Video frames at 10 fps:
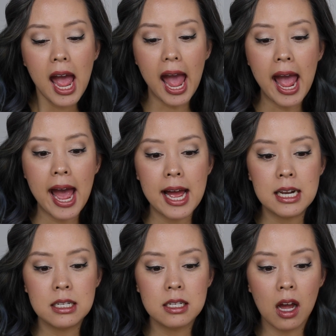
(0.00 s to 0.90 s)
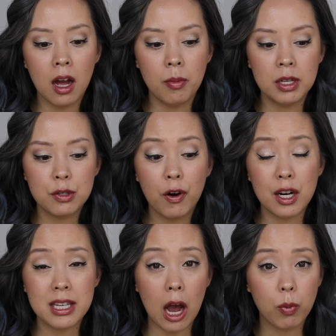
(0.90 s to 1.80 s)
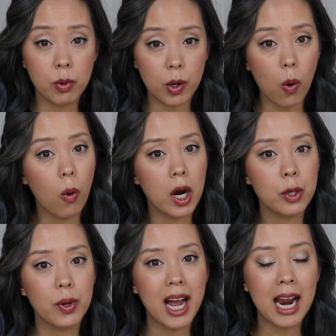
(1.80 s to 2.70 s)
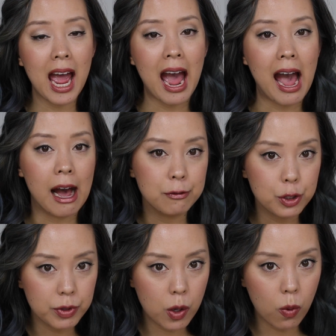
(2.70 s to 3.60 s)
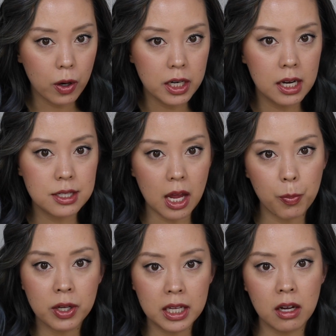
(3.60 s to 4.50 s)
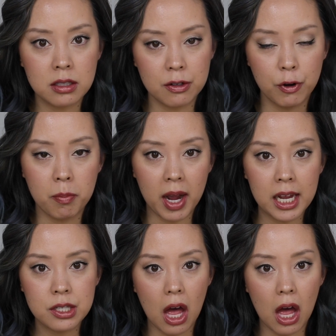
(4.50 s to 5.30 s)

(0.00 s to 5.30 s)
And as far as how we record, we kind of have to record separately on different mics.